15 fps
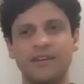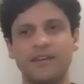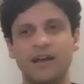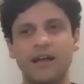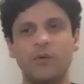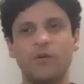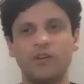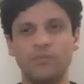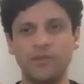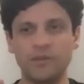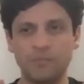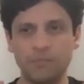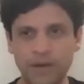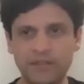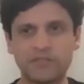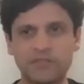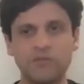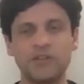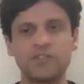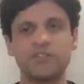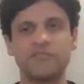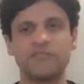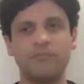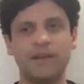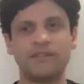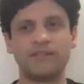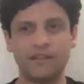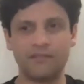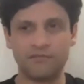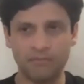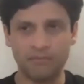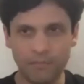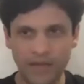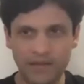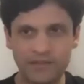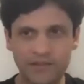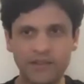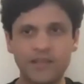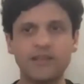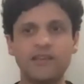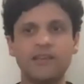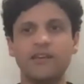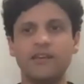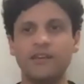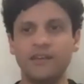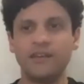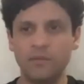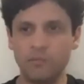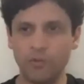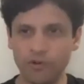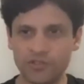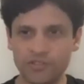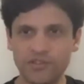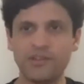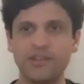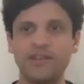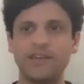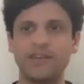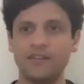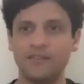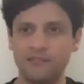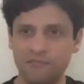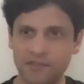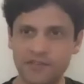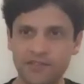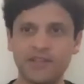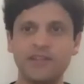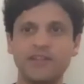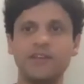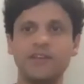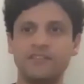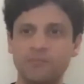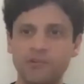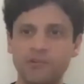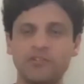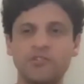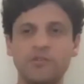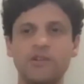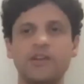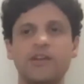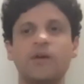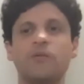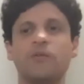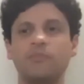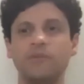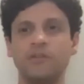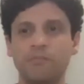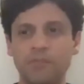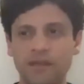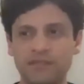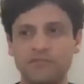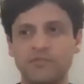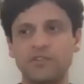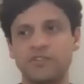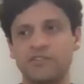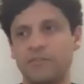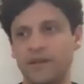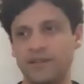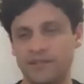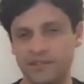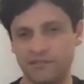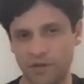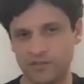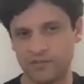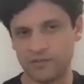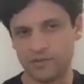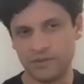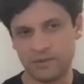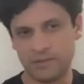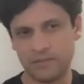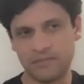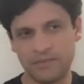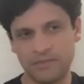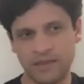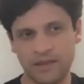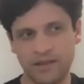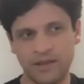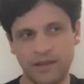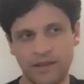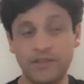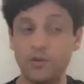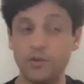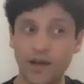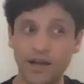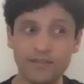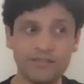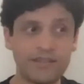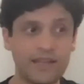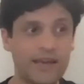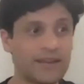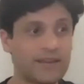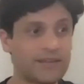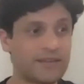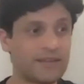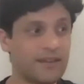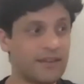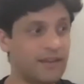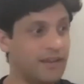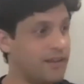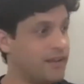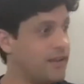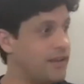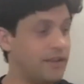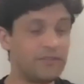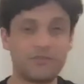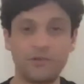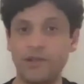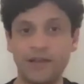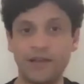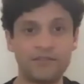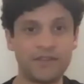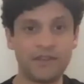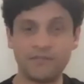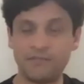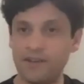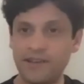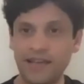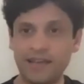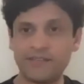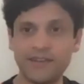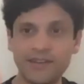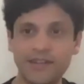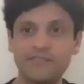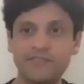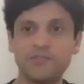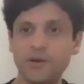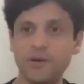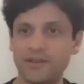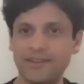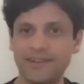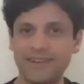I want to be the best version of myself mentally, emotionally, physically, spiritually. I want to be the best version of myself possible. And then you ask that. And so life said, fantastic, let's do it.